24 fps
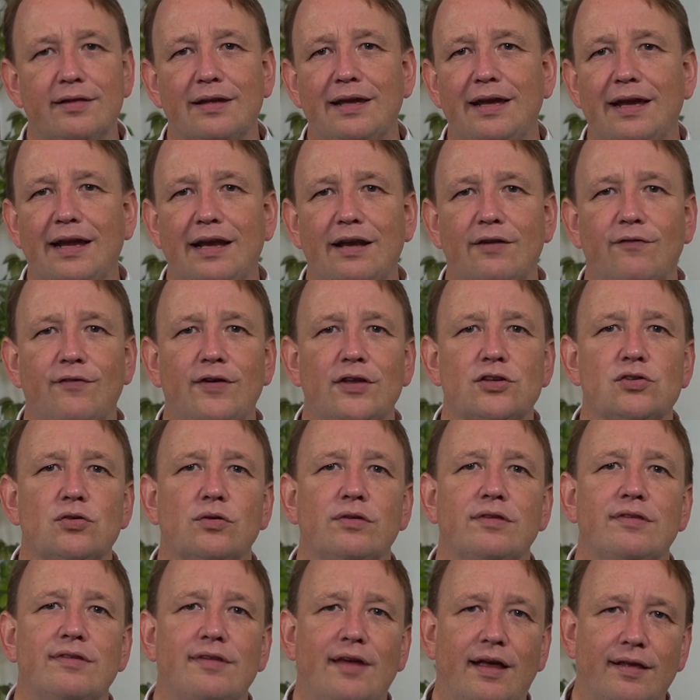the individual
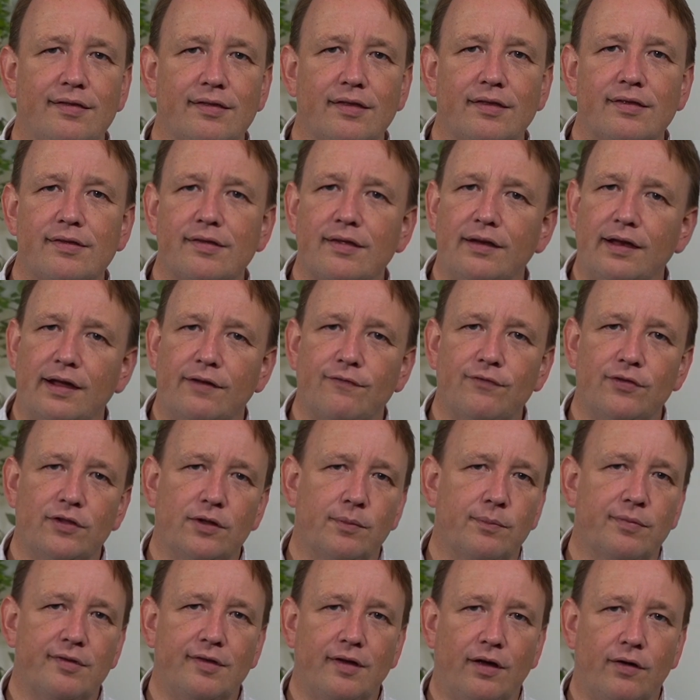doesn't select for
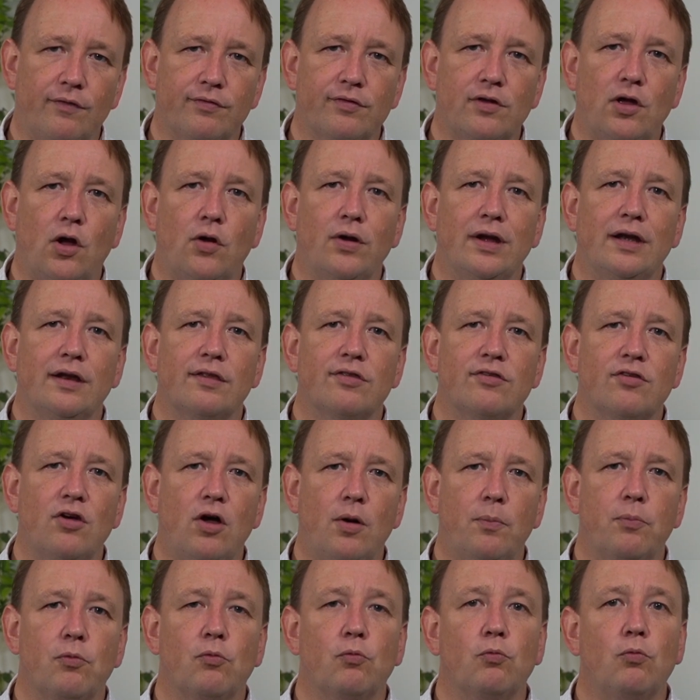themselves go in the
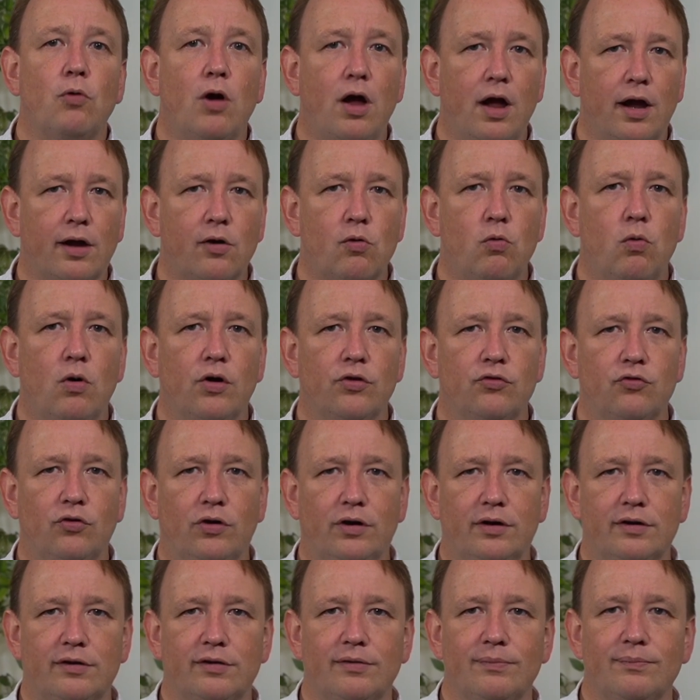top right
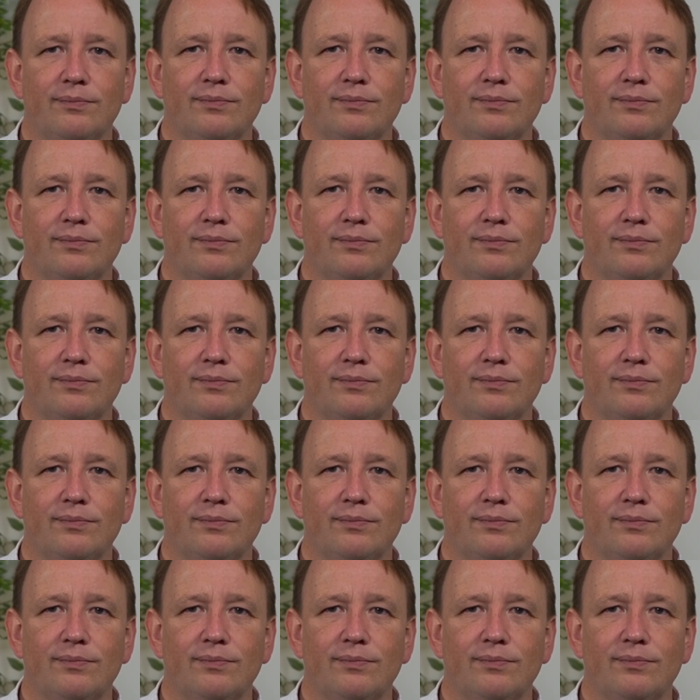quadrant.